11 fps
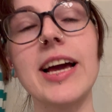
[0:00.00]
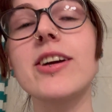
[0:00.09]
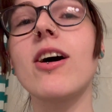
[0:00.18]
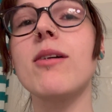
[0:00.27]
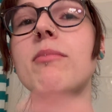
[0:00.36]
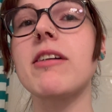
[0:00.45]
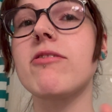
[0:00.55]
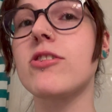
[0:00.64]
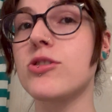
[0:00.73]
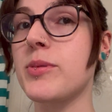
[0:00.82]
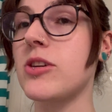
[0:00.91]
got my
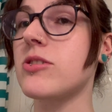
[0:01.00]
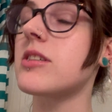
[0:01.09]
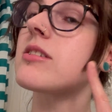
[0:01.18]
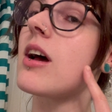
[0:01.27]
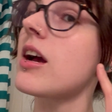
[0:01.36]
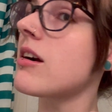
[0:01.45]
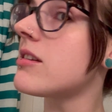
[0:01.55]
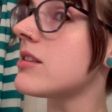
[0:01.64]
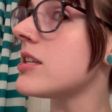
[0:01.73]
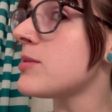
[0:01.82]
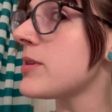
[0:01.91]
first piercings. I got
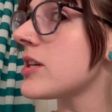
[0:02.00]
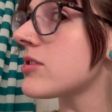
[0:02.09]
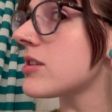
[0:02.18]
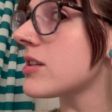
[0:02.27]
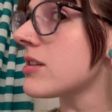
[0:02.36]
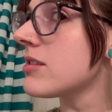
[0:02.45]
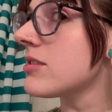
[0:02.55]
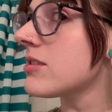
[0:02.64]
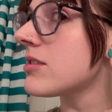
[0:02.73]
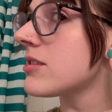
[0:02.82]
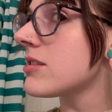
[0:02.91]
these
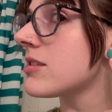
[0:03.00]
piercings.